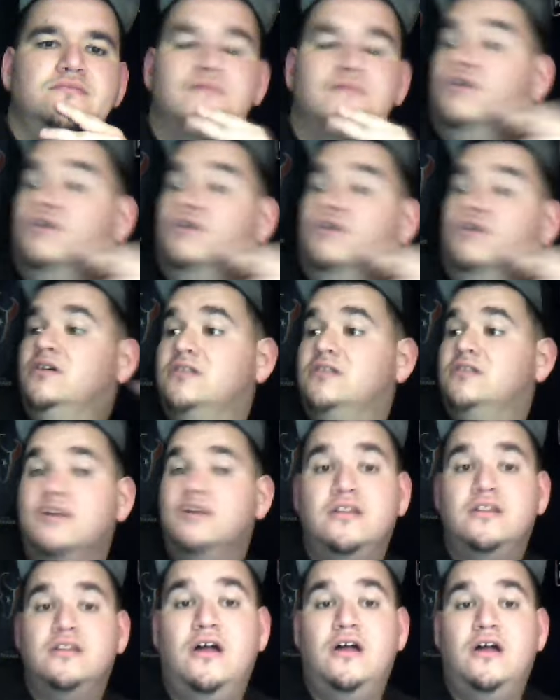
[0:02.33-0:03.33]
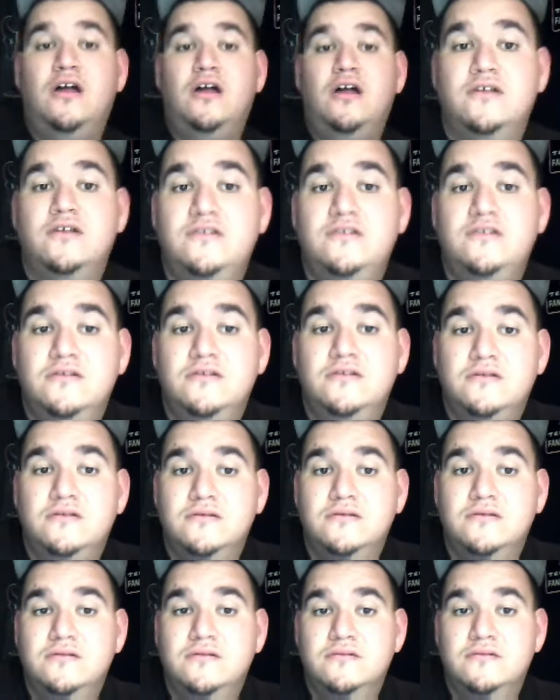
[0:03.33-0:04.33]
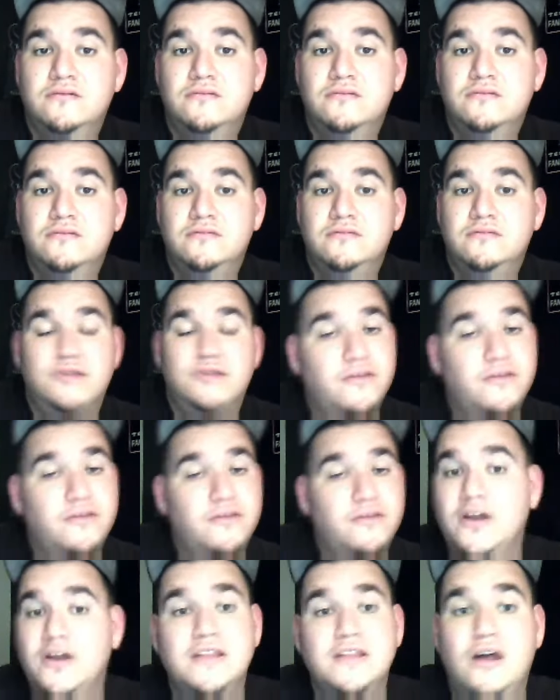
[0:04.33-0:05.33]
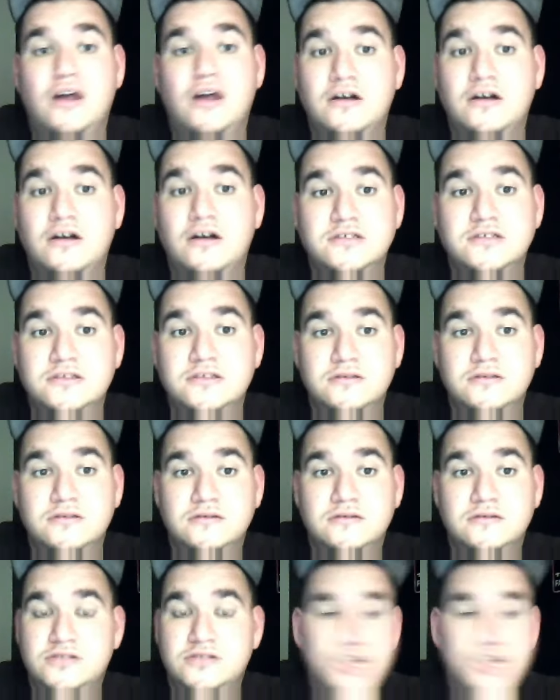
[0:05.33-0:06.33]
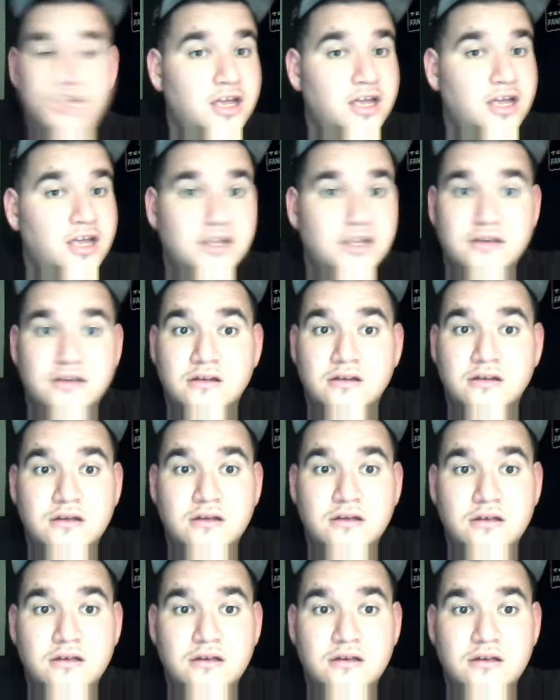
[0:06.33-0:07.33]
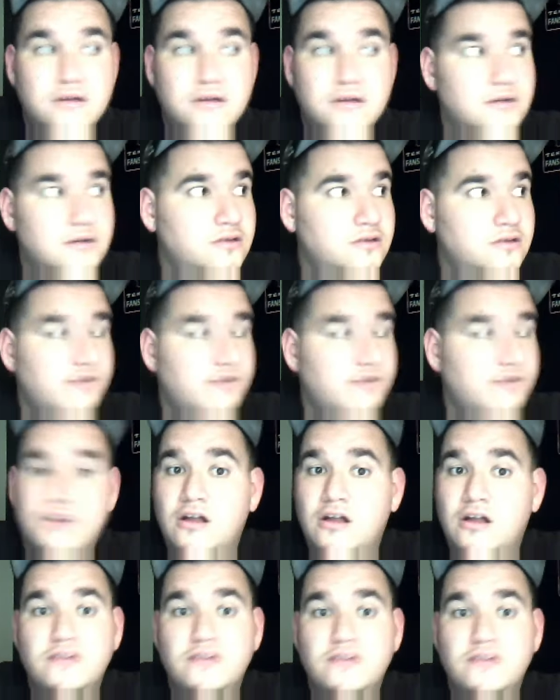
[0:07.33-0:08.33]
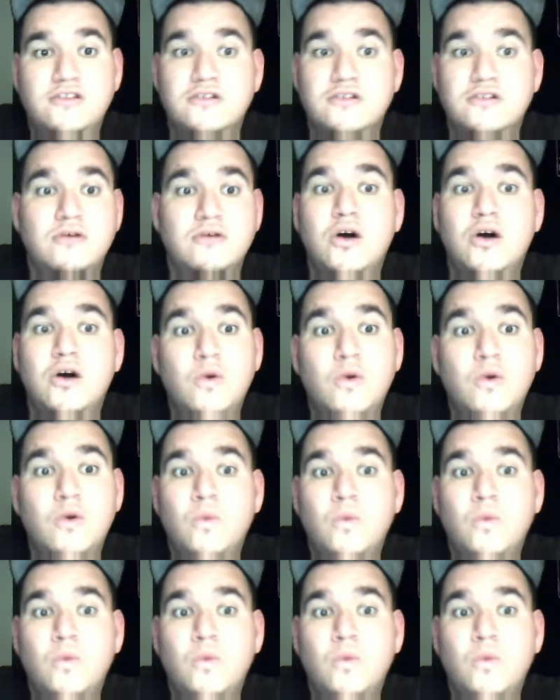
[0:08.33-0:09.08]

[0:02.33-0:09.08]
Oh, another loss. Another fucking loss. Ten. Ten losses in a row.